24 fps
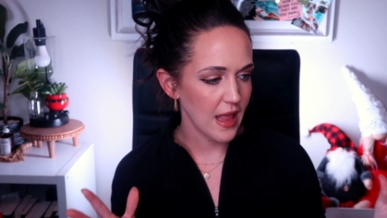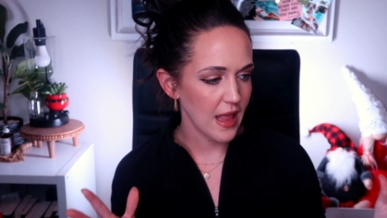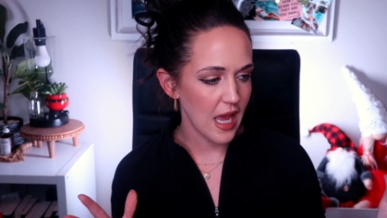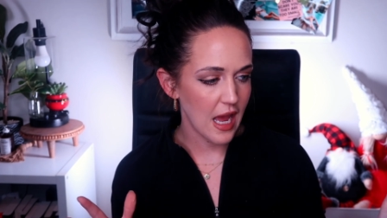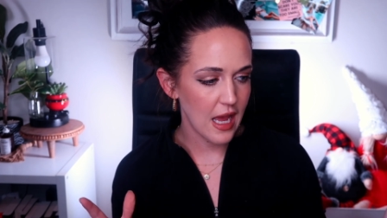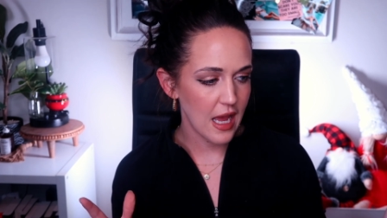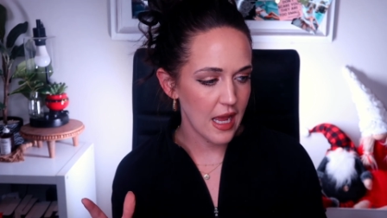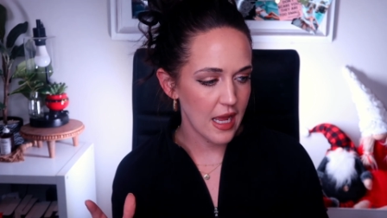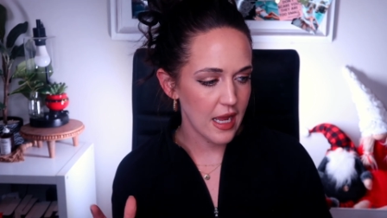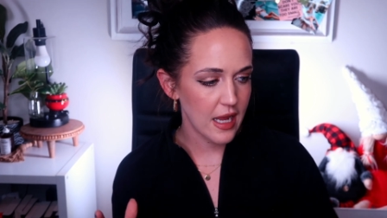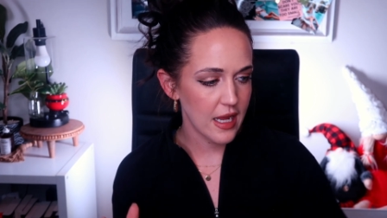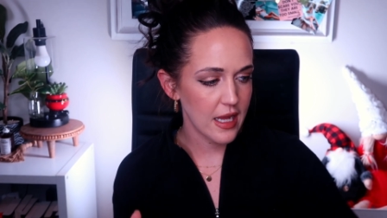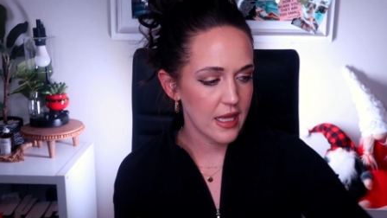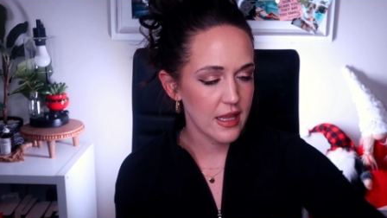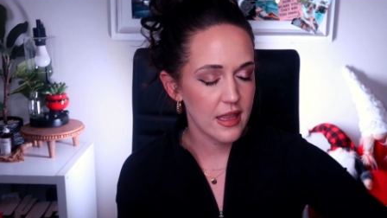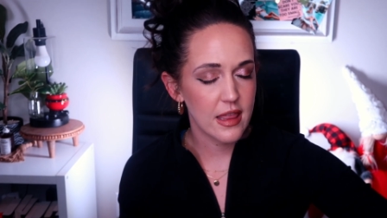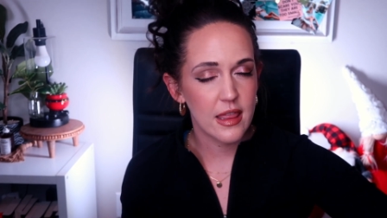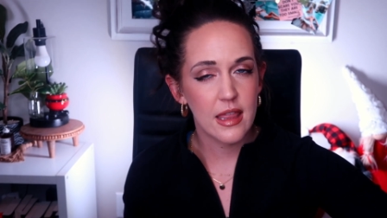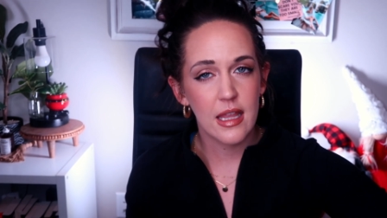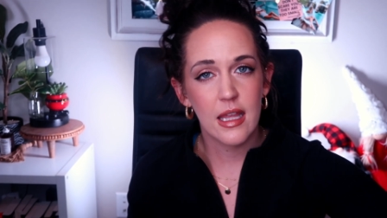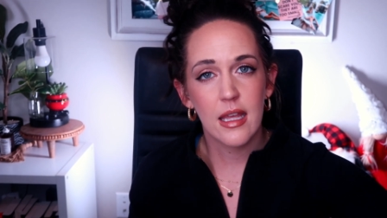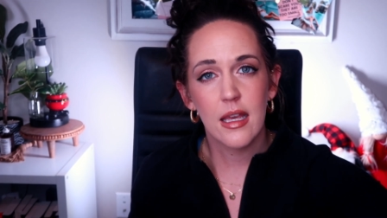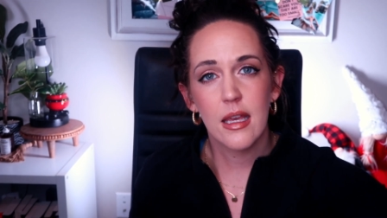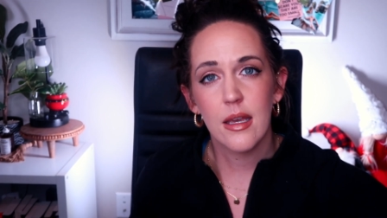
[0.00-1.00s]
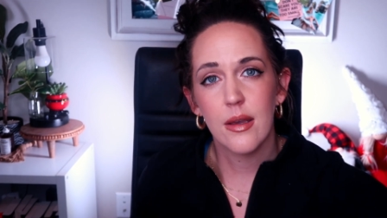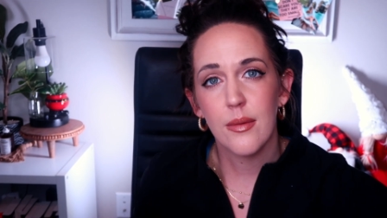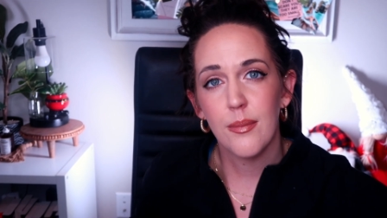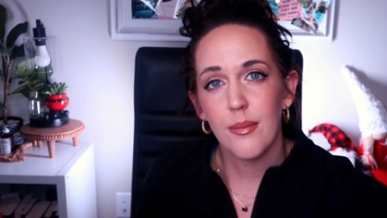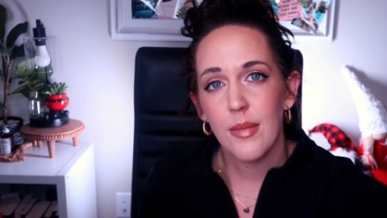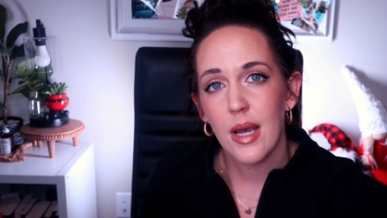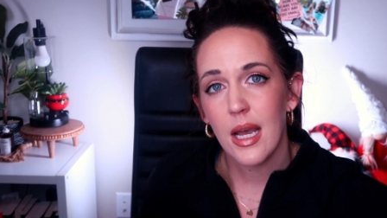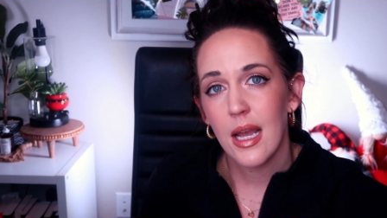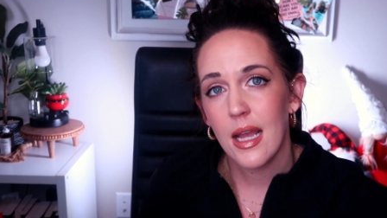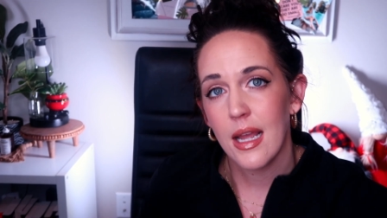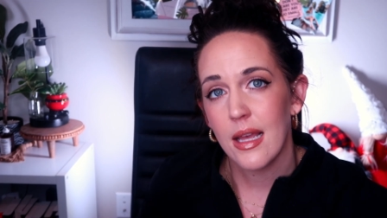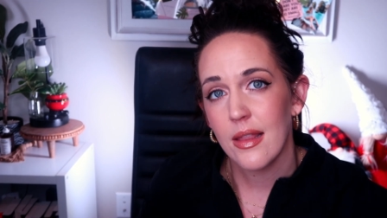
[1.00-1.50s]
I think
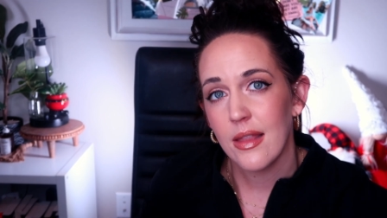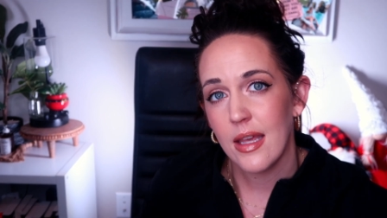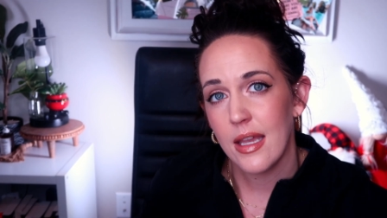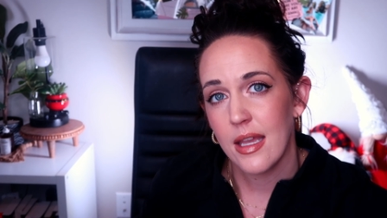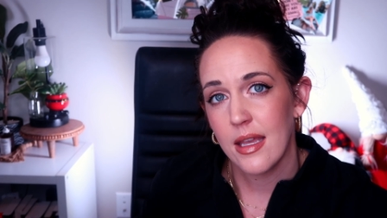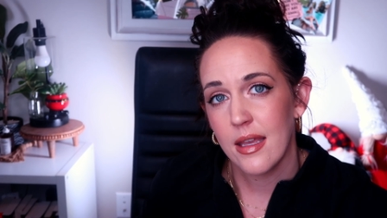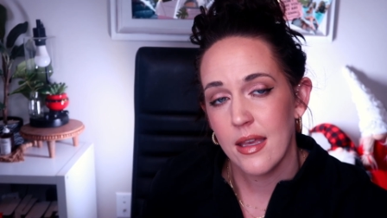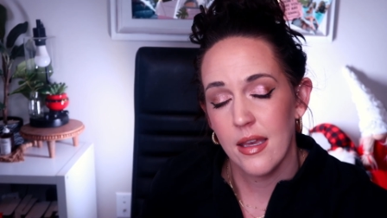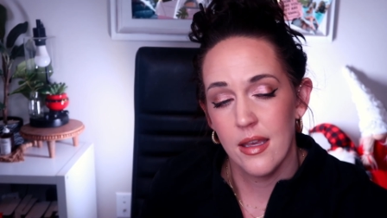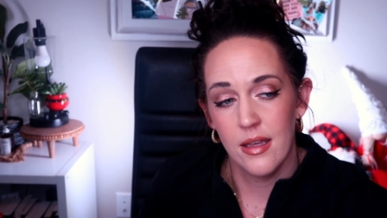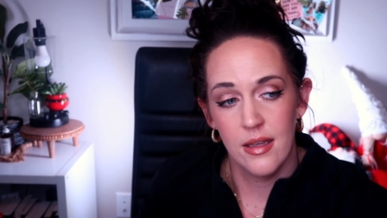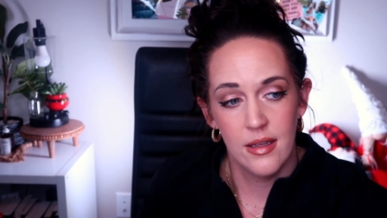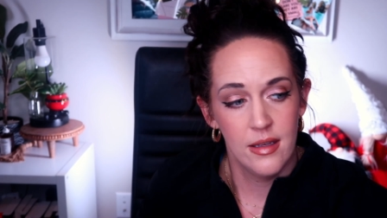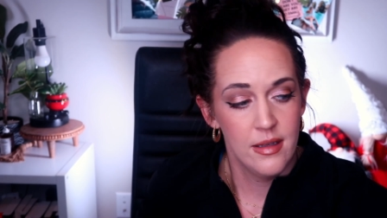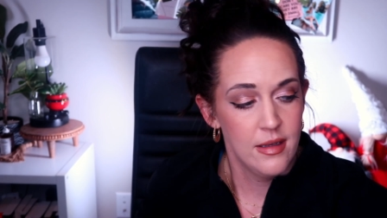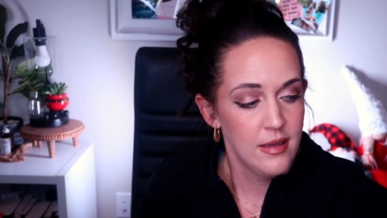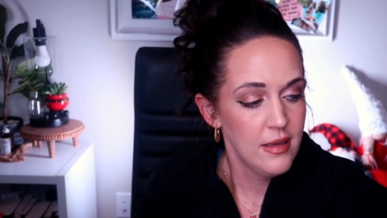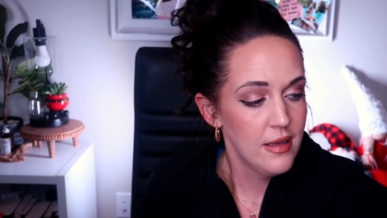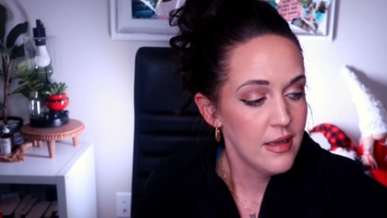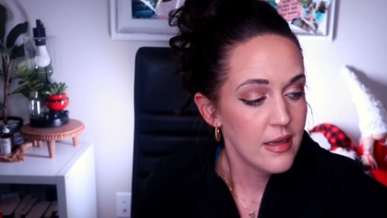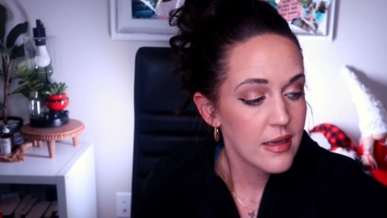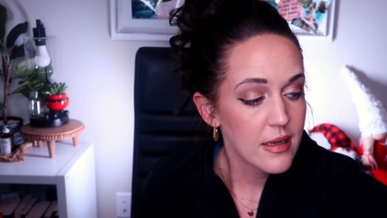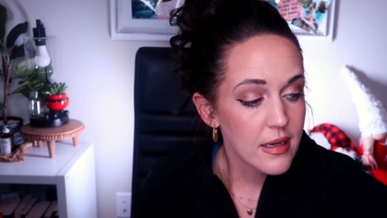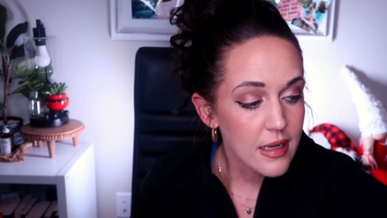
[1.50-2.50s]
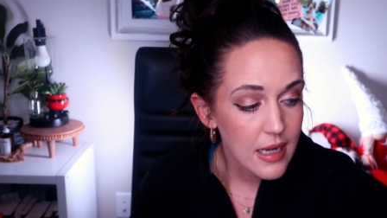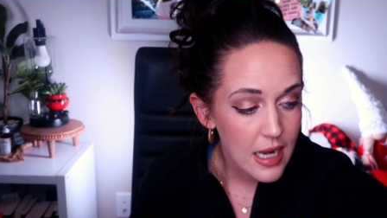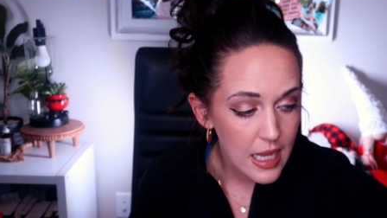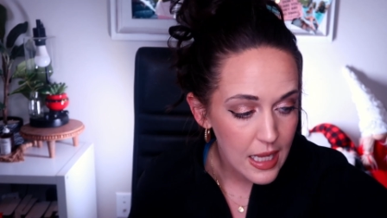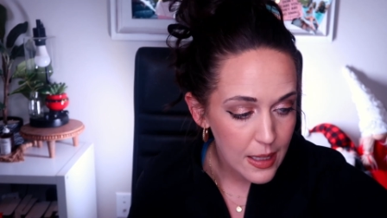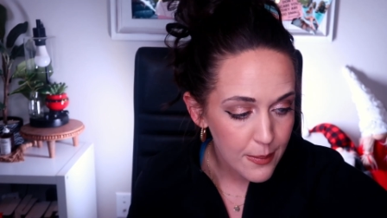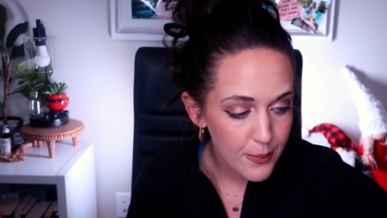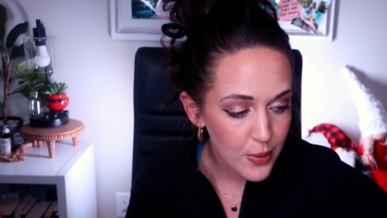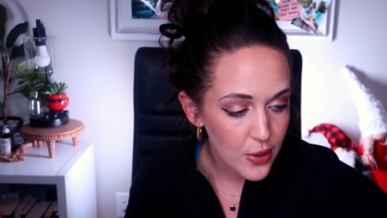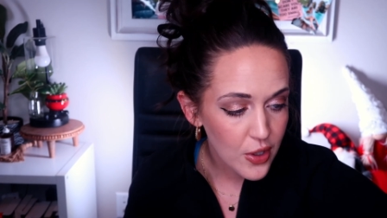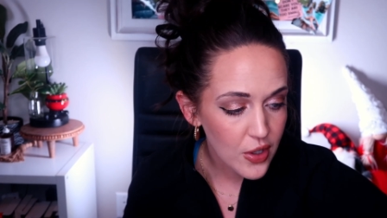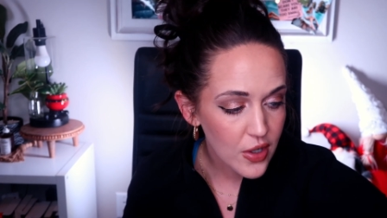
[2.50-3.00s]
my like
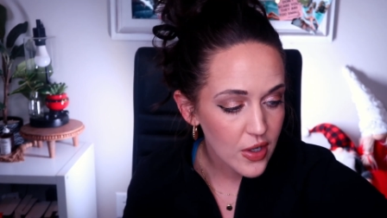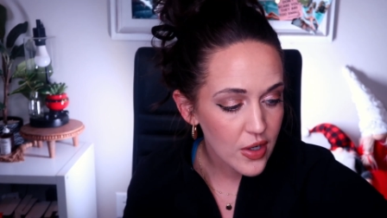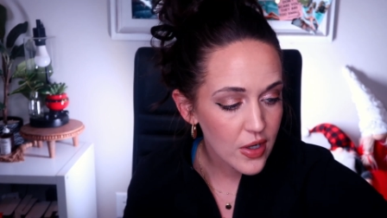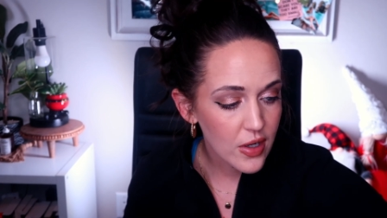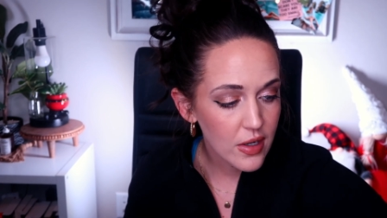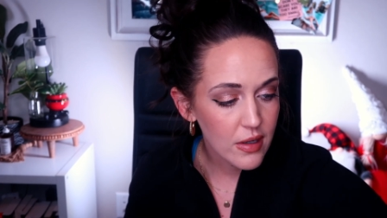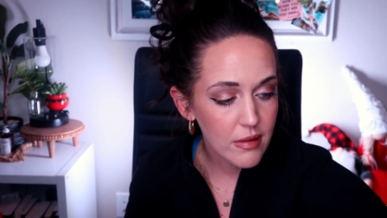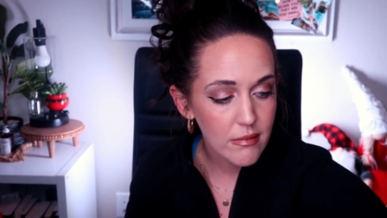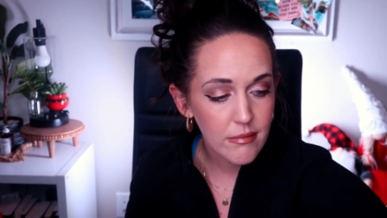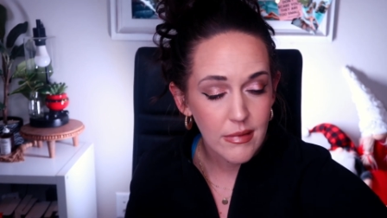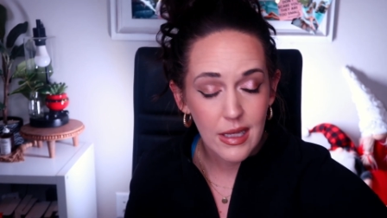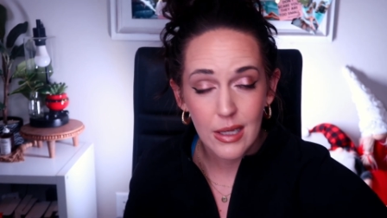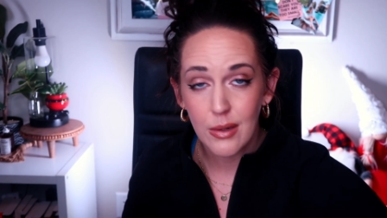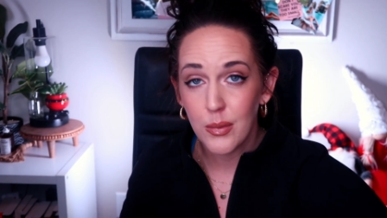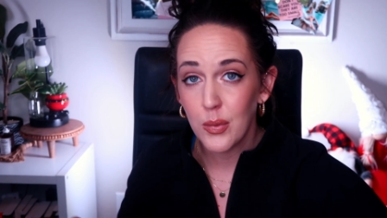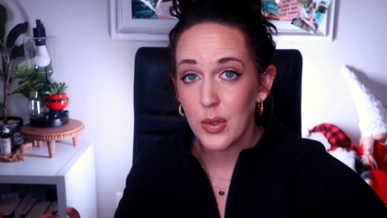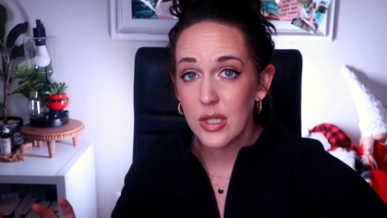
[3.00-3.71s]
neighbor like